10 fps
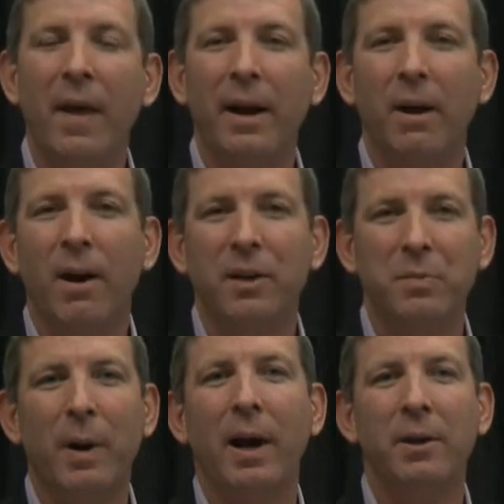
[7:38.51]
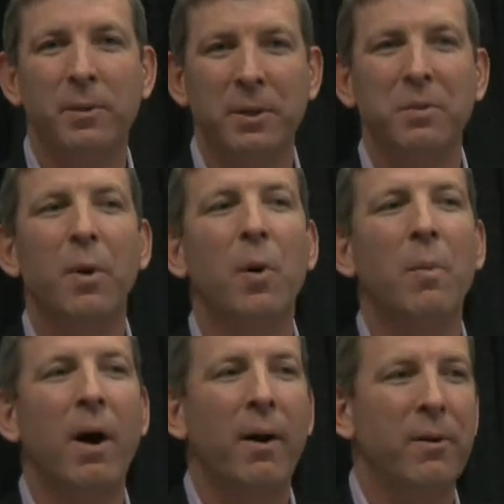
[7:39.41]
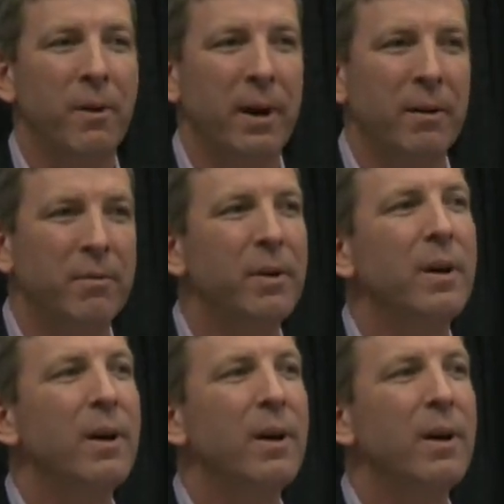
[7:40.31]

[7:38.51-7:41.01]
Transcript: that cost by doing some home monitoring of,